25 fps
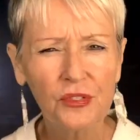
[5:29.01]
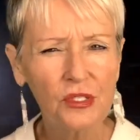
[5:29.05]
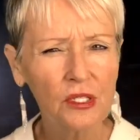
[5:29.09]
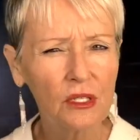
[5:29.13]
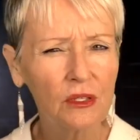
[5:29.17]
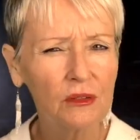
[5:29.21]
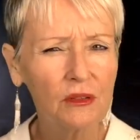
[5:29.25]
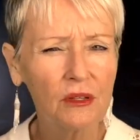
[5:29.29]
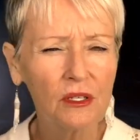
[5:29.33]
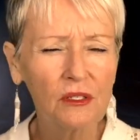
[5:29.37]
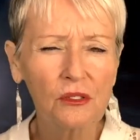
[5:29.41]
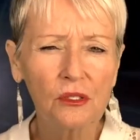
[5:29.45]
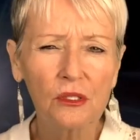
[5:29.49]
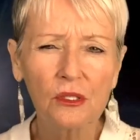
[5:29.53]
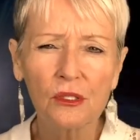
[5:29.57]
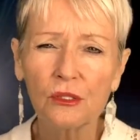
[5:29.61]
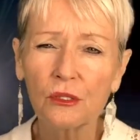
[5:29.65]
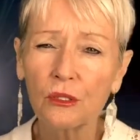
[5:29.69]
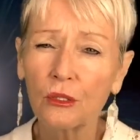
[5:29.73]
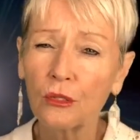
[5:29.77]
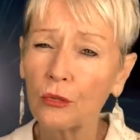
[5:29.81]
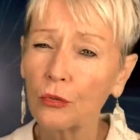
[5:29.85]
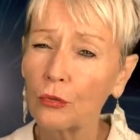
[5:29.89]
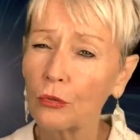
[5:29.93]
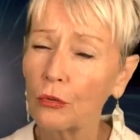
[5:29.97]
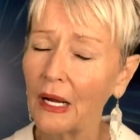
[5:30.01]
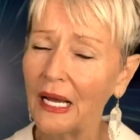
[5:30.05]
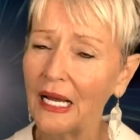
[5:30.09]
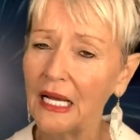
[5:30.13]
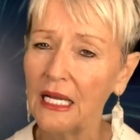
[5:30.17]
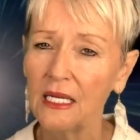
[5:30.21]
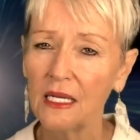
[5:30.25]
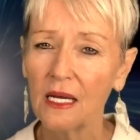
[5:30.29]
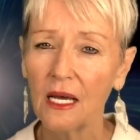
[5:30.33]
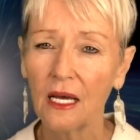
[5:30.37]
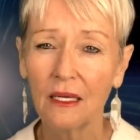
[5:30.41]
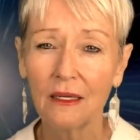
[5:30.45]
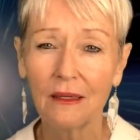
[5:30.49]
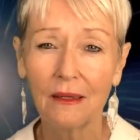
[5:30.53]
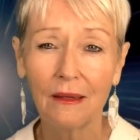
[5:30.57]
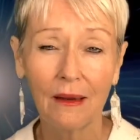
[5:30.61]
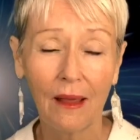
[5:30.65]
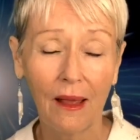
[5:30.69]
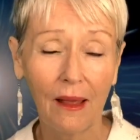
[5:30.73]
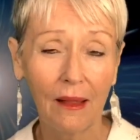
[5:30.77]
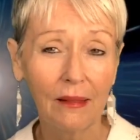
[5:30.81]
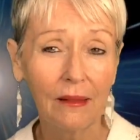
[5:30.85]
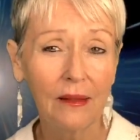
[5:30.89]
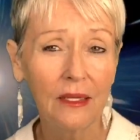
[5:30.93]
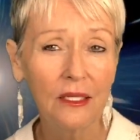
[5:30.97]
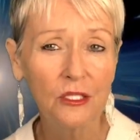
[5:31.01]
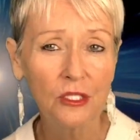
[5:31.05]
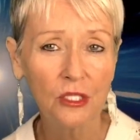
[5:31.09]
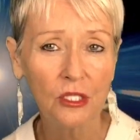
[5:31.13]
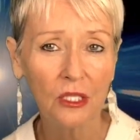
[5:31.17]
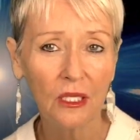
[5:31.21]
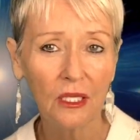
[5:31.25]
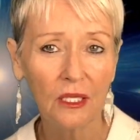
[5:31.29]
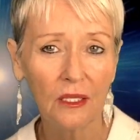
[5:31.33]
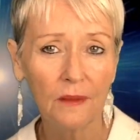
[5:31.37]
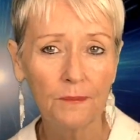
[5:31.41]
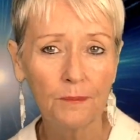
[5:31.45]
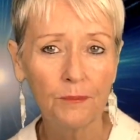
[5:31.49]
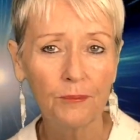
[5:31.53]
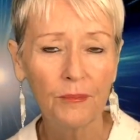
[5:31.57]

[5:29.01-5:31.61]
And this is a great analogy.